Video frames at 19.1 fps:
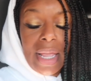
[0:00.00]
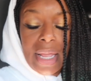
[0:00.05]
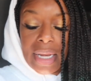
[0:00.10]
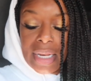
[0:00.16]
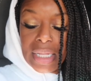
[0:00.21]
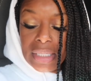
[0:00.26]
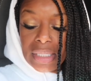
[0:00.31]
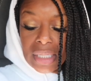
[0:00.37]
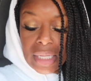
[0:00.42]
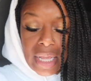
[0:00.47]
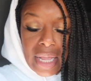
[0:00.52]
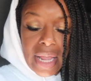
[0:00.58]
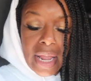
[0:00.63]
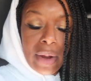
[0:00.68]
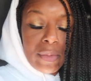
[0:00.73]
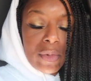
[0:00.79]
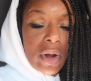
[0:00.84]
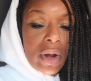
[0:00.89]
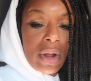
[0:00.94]
And this
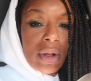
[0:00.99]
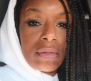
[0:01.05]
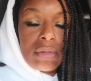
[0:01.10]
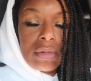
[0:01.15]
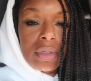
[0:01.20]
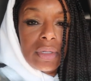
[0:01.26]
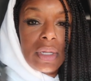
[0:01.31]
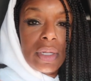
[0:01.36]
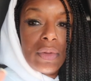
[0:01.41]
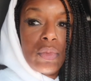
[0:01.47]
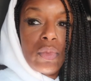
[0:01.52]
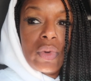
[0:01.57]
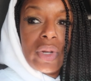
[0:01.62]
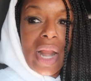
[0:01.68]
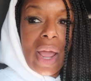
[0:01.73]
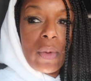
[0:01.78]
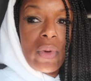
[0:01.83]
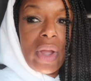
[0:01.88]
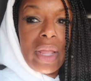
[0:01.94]
camera,
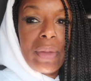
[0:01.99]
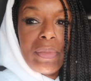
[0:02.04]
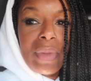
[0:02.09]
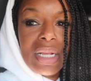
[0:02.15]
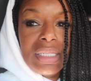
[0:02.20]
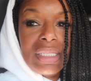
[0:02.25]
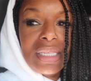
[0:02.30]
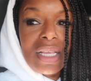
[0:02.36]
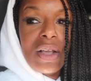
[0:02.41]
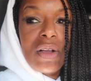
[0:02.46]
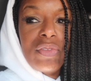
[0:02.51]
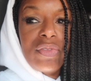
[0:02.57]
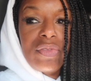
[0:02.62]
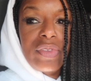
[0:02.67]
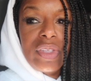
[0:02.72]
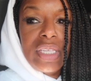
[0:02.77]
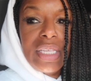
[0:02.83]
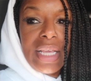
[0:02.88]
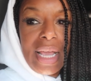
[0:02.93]
when I weighed
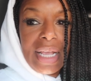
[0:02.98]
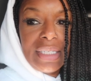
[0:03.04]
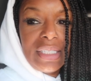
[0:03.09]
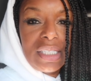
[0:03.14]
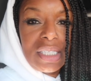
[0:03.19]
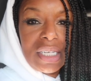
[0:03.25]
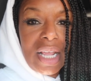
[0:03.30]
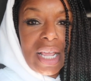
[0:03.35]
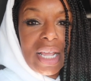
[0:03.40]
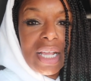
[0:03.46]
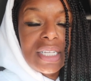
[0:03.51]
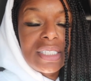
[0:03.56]
myself yesterday,